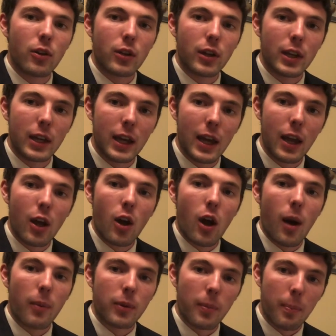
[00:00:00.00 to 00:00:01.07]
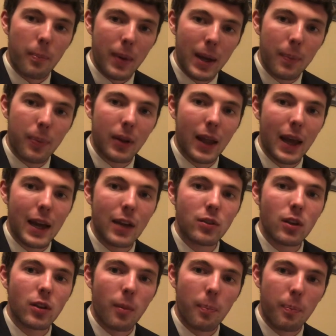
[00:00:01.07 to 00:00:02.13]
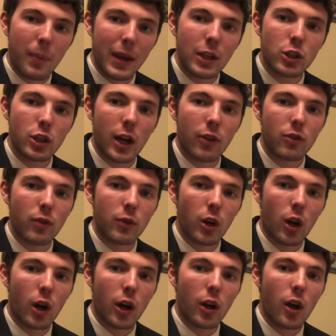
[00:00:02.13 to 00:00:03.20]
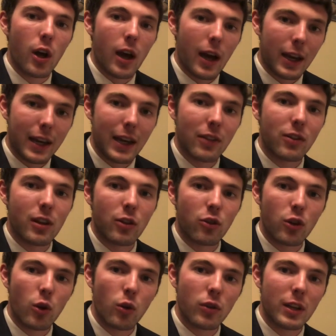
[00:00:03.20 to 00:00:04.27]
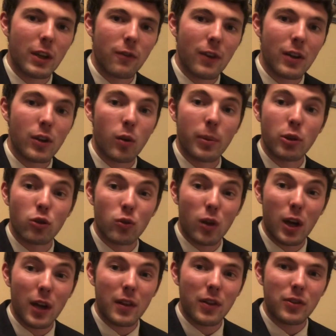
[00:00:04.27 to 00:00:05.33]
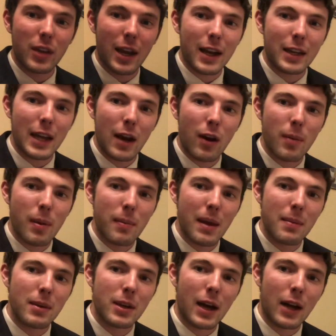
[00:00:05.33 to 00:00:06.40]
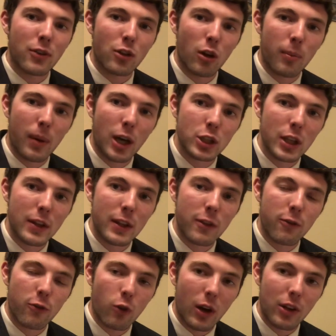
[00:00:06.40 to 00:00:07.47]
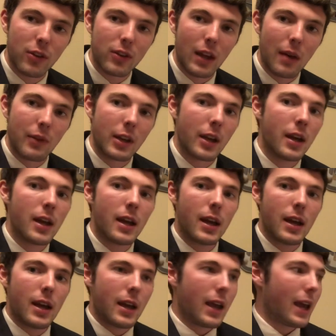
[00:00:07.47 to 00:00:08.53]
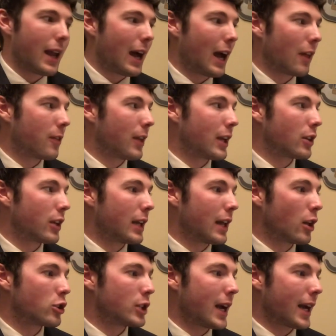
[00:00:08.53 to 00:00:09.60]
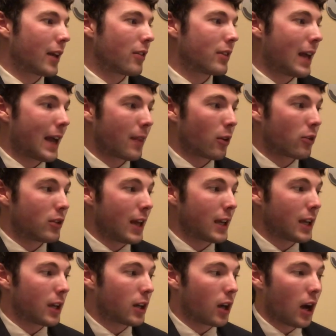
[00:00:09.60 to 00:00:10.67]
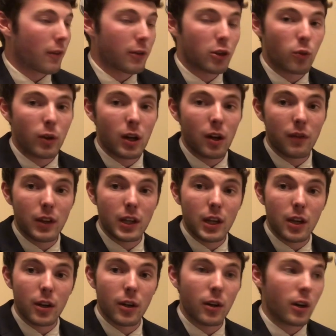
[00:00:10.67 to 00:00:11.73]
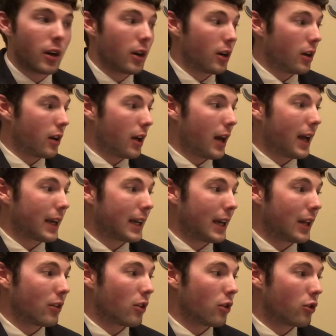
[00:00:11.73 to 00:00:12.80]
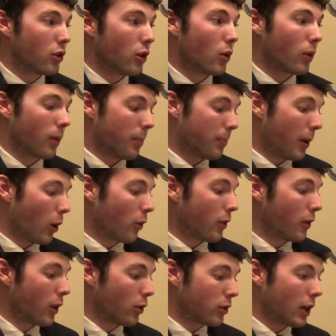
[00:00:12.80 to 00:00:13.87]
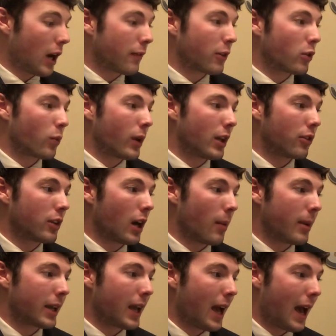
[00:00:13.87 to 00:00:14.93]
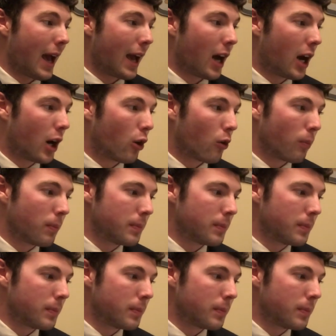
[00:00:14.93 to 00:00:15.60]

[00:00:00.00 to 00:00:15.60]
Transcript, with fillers: to get some big plays, some big chunks of yard against this Duke defense. It'll be strong in the secondary, but maybe not so much in the front seven. Now, I think the Yellow Jackets snagged their second conference win of the year against Duke. Both of those conference wins coming at home.